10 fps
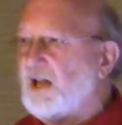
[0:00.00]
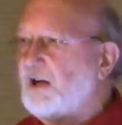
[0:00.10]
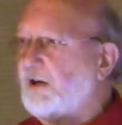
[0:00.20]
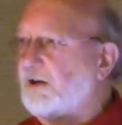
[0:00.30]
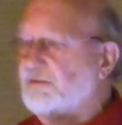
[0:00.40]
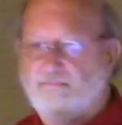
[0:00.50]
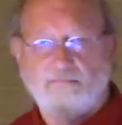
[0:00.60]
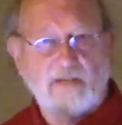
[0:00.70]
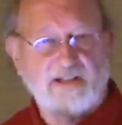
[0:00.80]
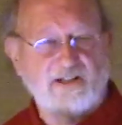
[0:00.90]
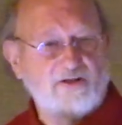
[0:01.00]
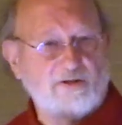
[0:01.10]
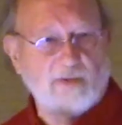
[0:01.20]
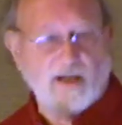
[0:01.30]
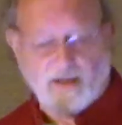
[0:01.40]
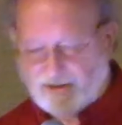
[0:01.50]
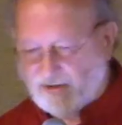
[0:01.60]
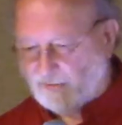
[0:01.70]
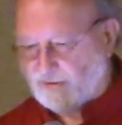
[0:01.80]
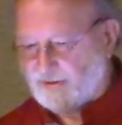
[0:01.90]
are messenger
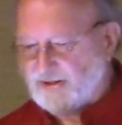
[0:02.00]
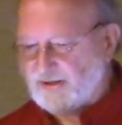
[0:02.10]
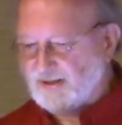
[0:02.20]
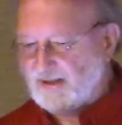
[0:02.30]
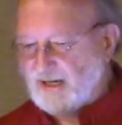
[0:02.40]
molecules.